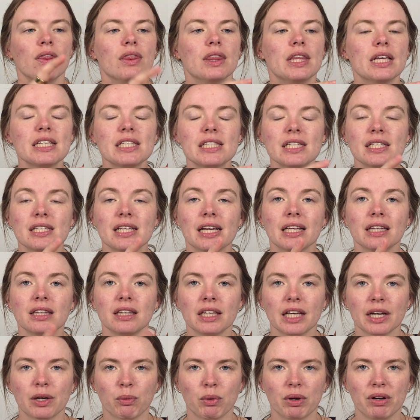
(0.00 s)
This is a
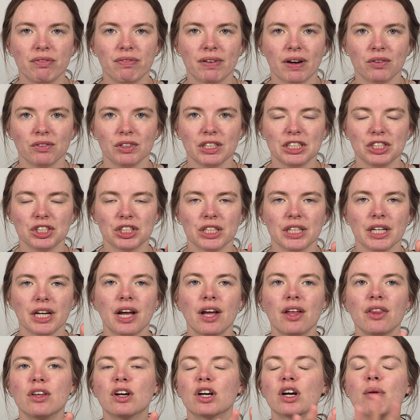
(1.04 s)
liquid foundation.
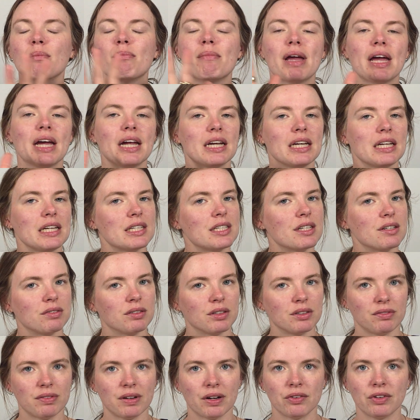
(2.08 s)
There are many
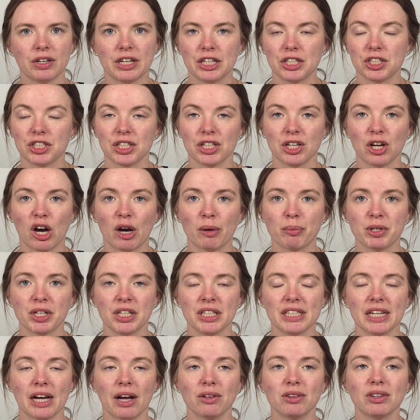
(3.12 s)
different foundation
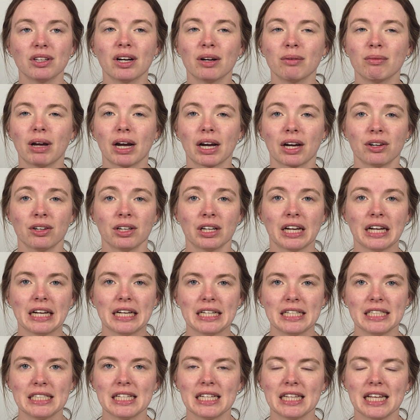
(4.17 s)
options out there. I'm not going to get
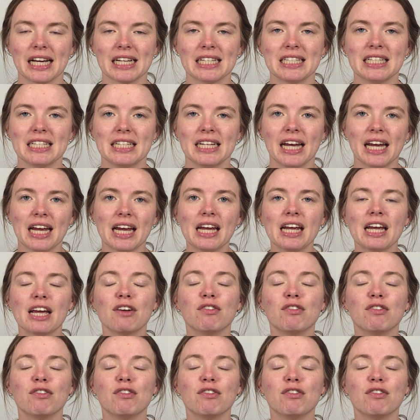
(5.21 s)
into that today.